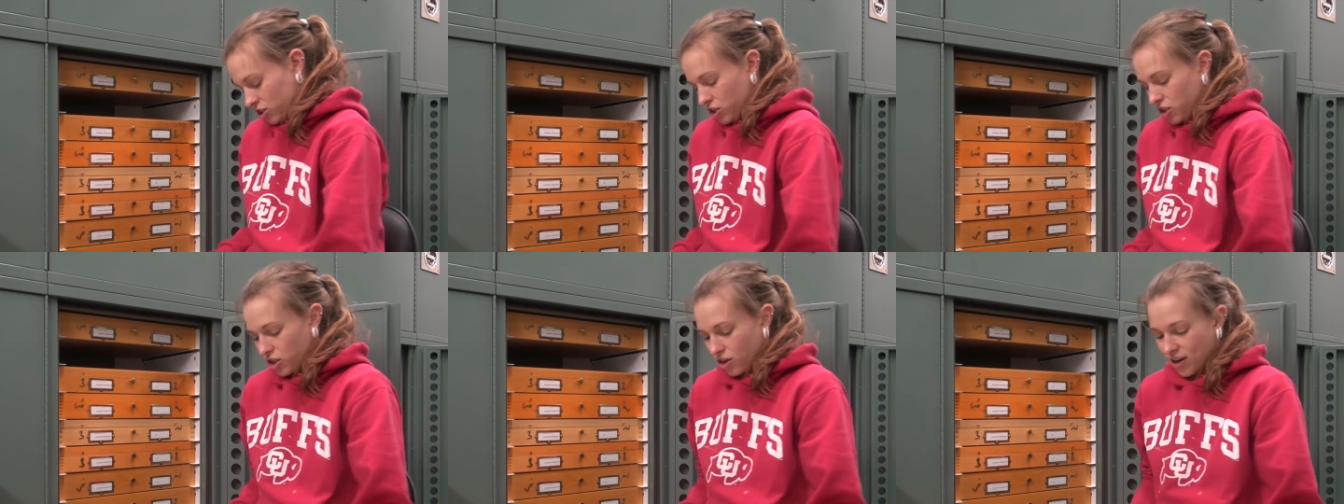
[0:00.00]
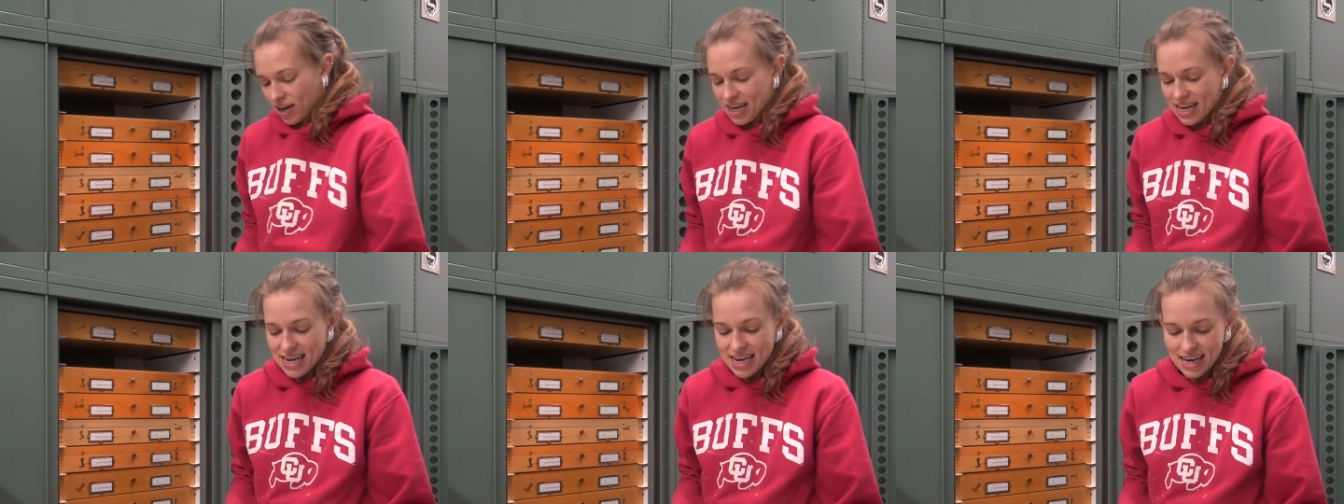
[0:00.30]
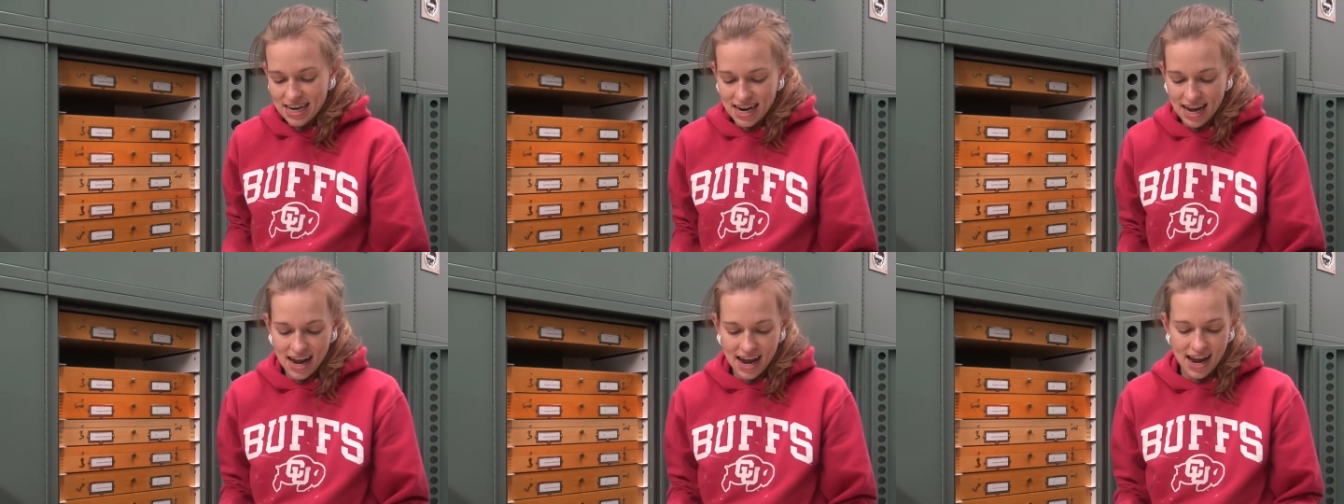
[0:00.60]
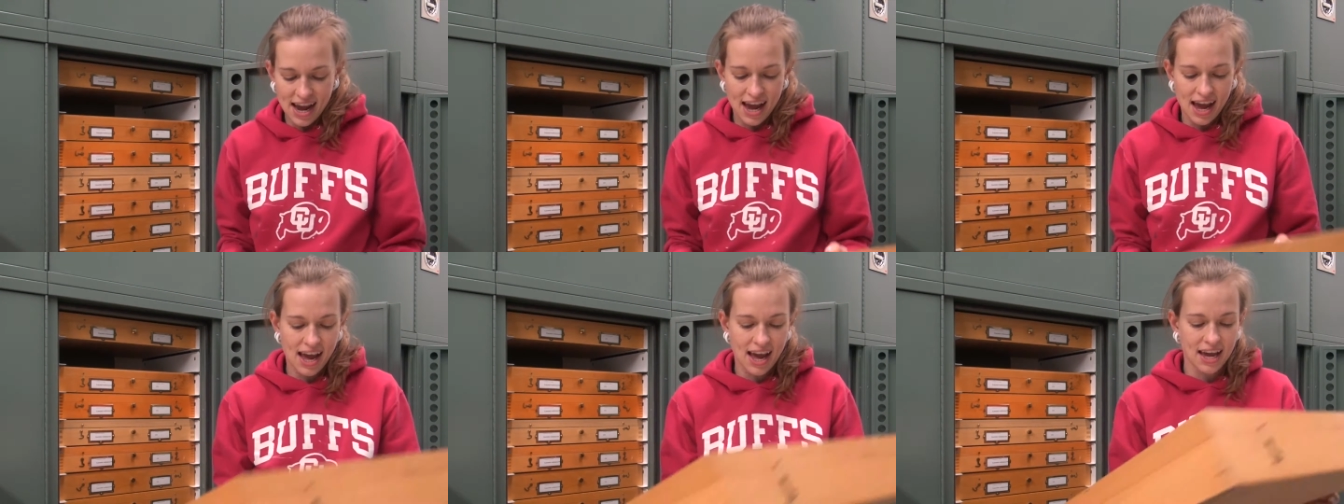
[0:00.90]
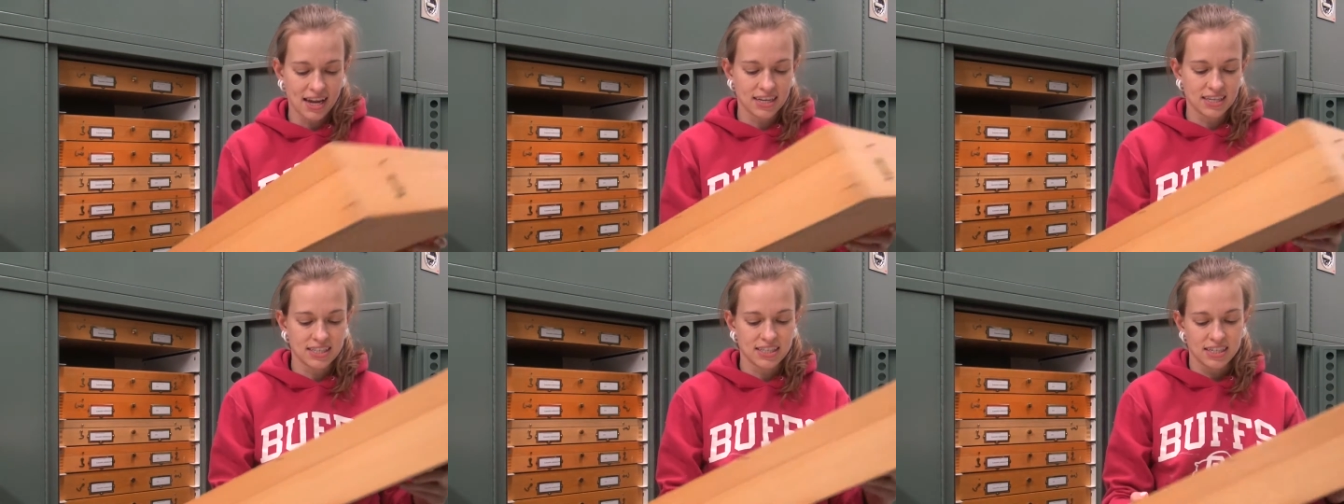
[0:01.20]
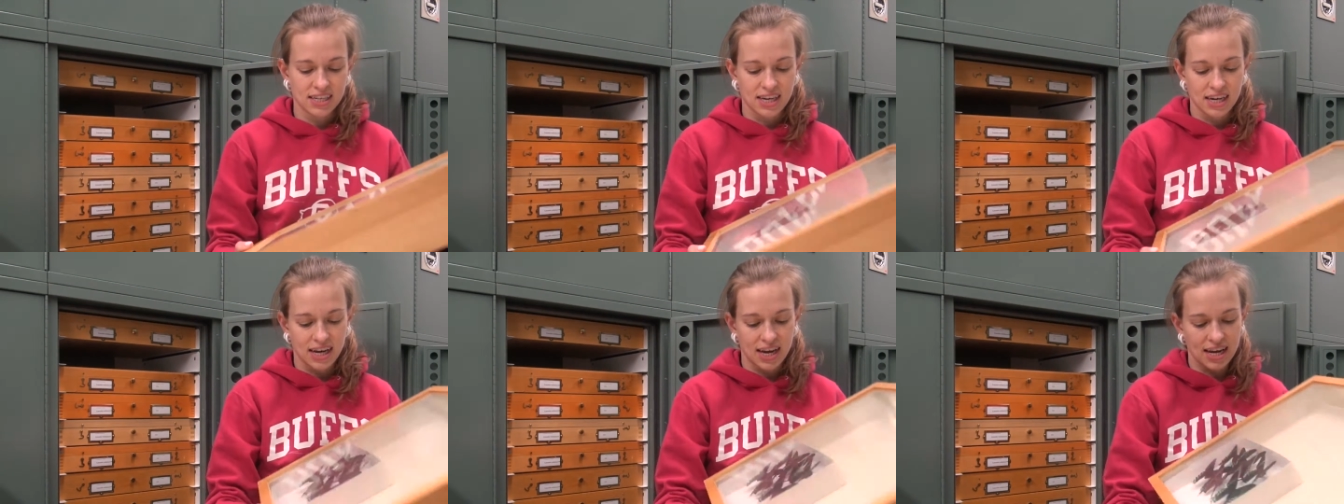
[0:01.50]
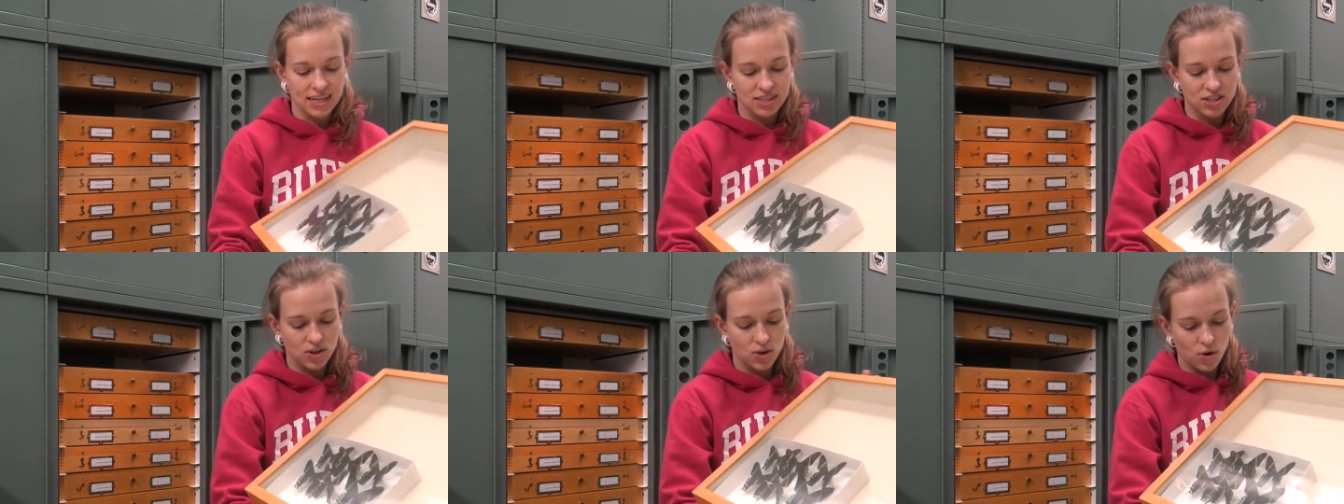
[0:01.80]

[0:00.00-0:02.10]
Uraniidae, and it's